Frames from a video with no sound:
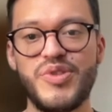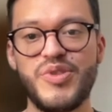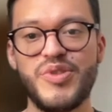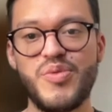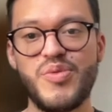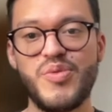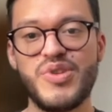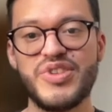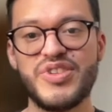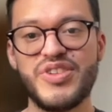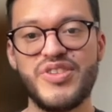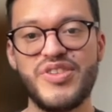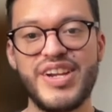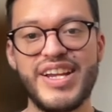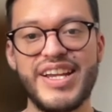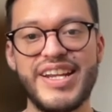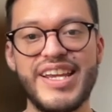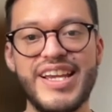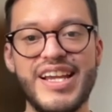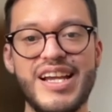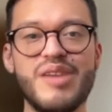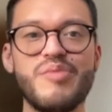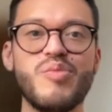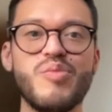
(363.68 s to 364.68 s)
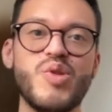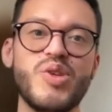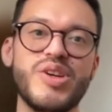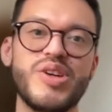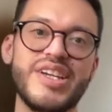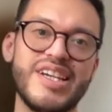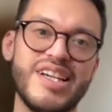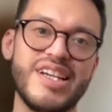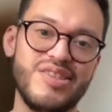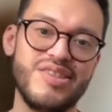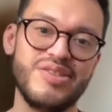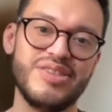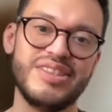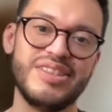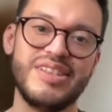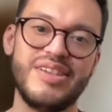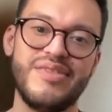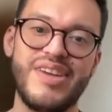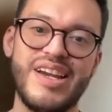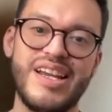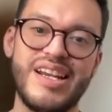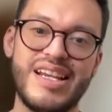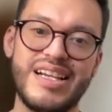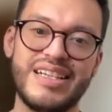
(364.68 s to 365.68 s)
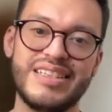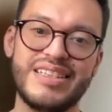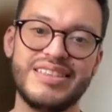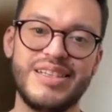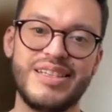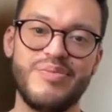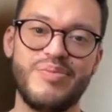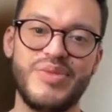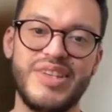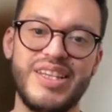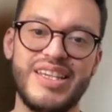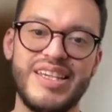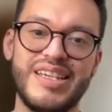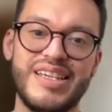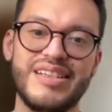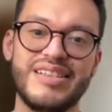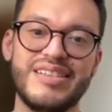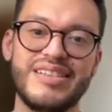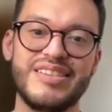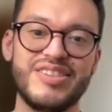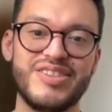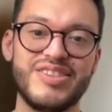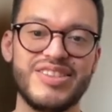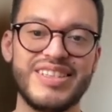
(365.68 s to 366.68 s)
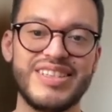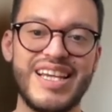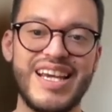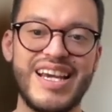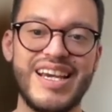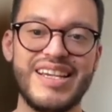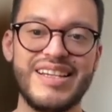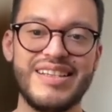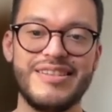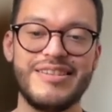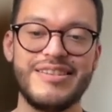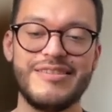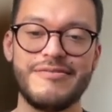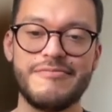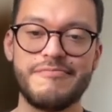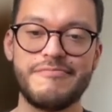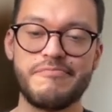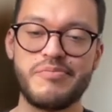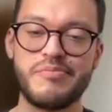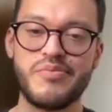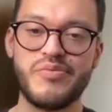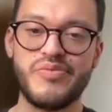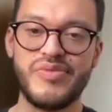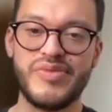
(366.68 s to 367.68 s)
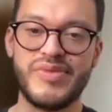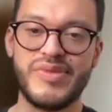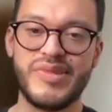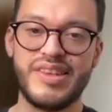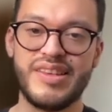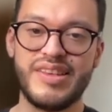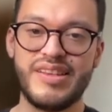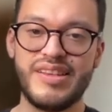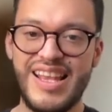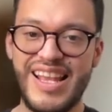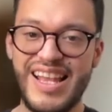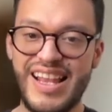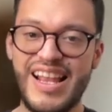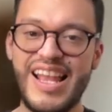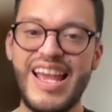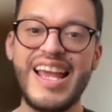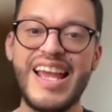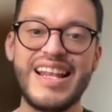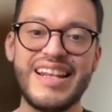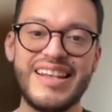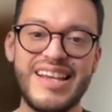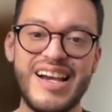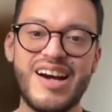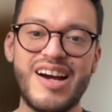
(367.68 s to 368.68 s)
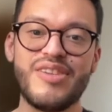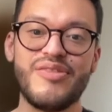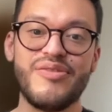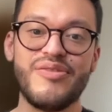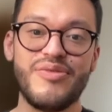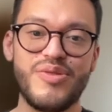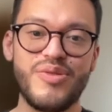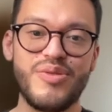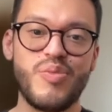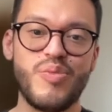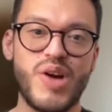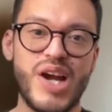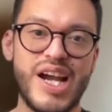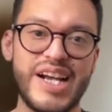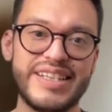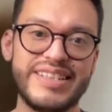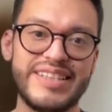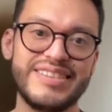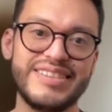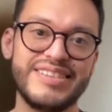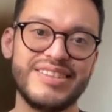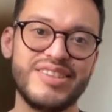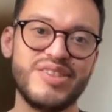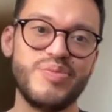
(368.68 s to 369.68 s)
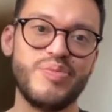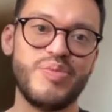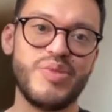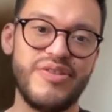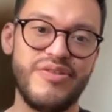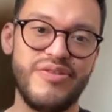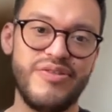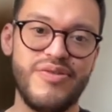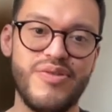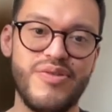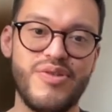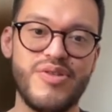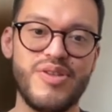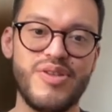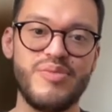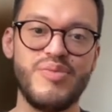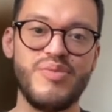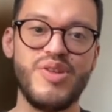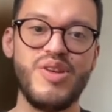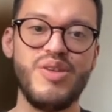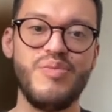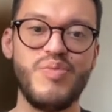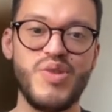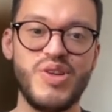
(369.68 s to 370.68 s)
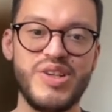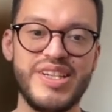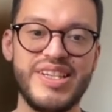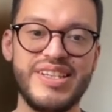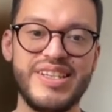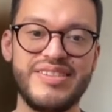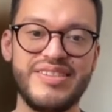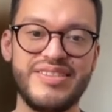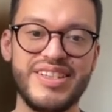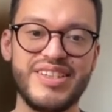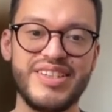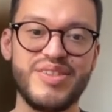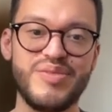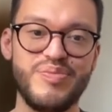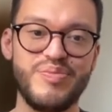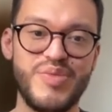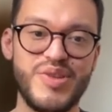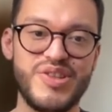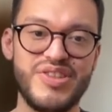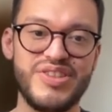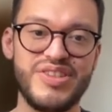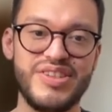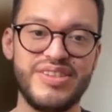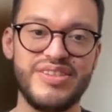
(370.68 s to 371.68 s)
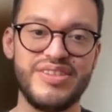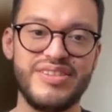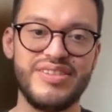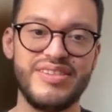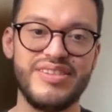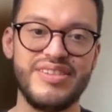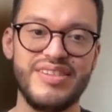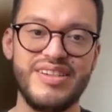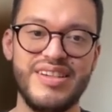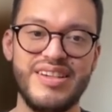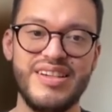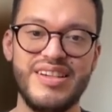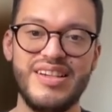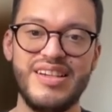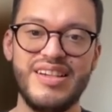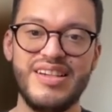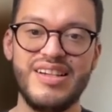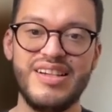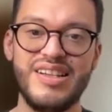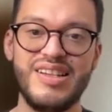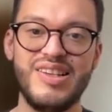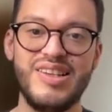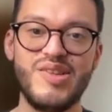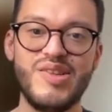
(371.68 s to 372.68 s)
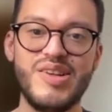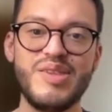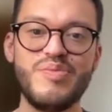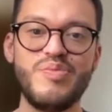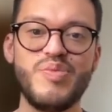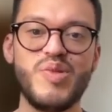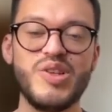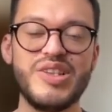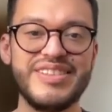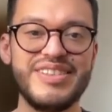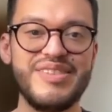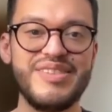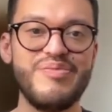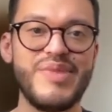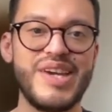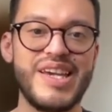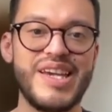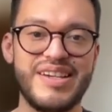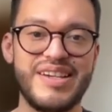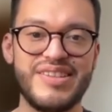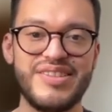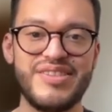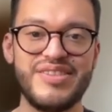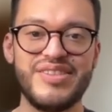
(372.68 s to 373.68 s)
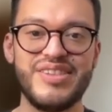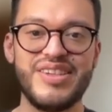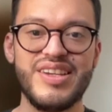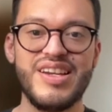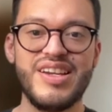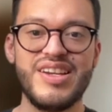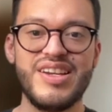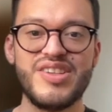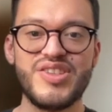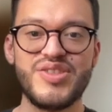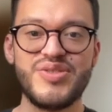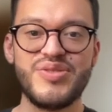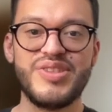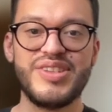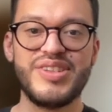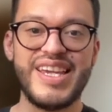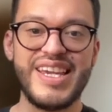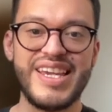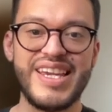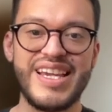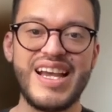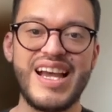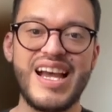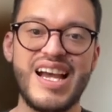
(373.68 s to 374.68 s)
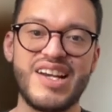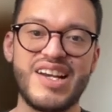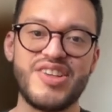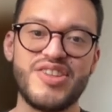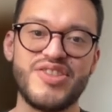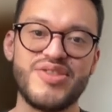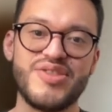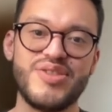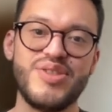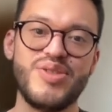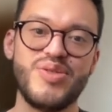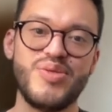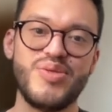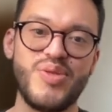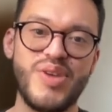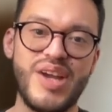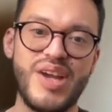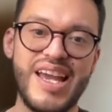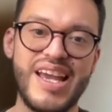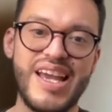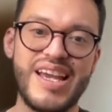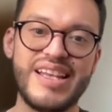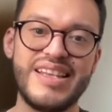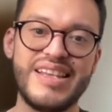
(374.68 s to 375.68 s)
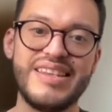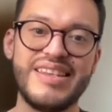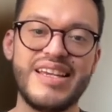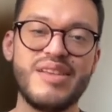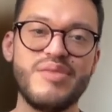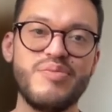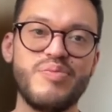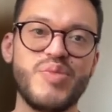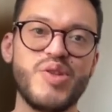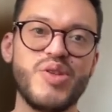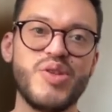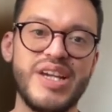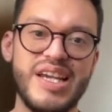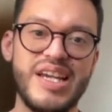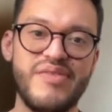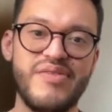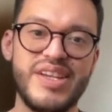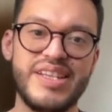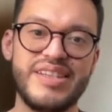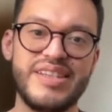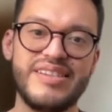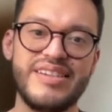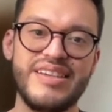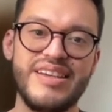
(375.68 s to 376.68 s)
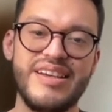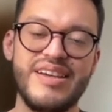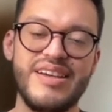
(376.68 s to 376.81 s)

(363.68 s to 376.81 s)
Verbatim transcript: towards creating a more inclusive and accepting society. And harmful practices performed upon intersex persons. Law and policymakers should take action to end and prohibit